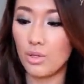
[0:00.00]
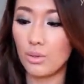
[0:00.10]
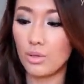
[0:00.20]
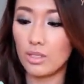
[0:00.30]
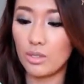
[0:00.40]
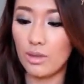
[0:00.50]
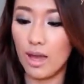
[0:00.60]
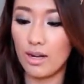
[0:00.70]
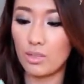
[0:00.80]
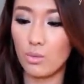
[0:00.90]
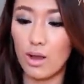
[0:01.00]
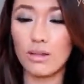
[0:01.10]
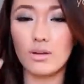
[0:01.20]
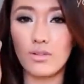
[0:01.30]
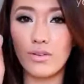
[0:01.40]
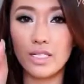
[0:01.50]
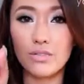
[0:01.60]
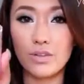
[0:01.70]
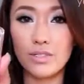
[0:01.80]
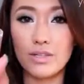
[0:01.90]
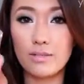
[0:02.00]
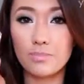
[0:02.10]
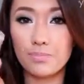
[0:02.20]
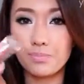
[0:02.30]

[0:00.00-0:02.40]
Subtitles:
you could do that as well, or vice versa.